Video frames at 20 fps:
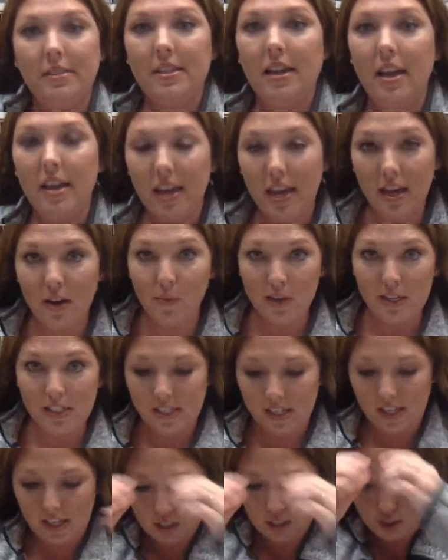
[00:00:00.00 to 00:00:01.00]
I can't wait
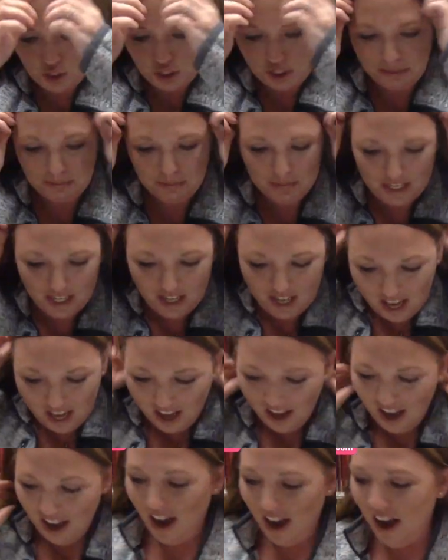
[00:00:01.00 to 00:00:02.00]
to get it trimmed.
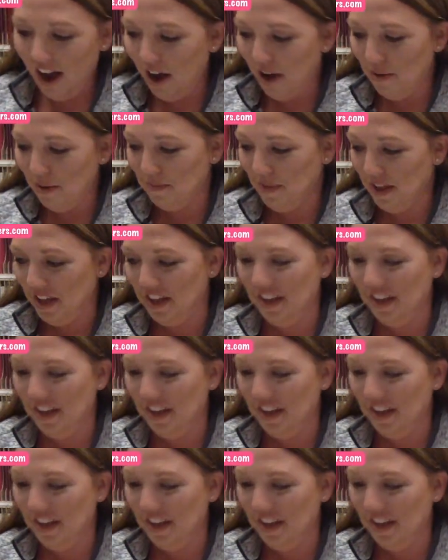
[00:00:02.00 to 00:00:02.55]
Um,